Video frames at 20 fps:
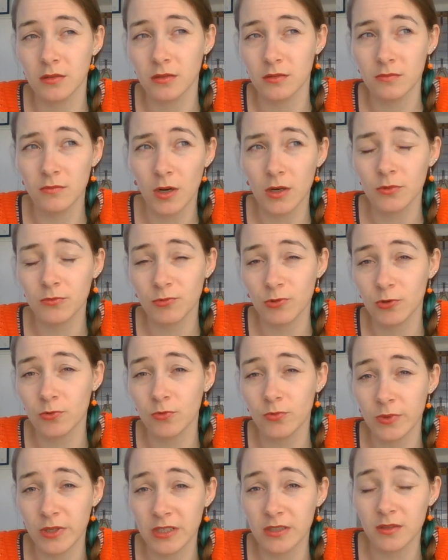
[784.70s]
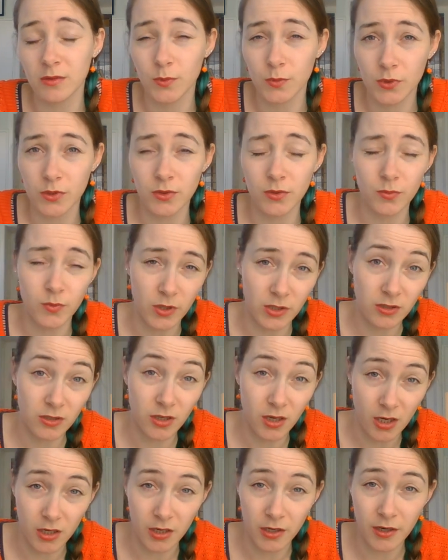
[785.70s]
row with the one
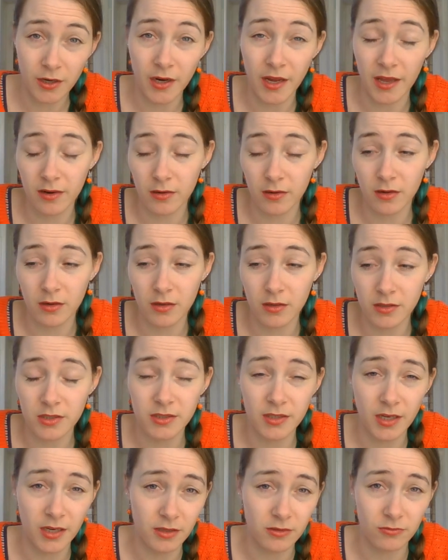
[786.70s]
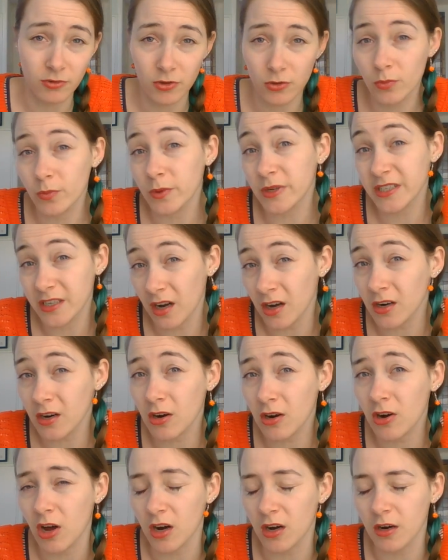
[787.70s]
color and the second row with the other
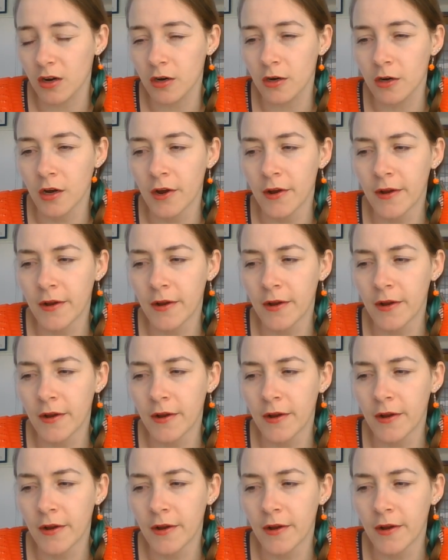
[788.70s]
color.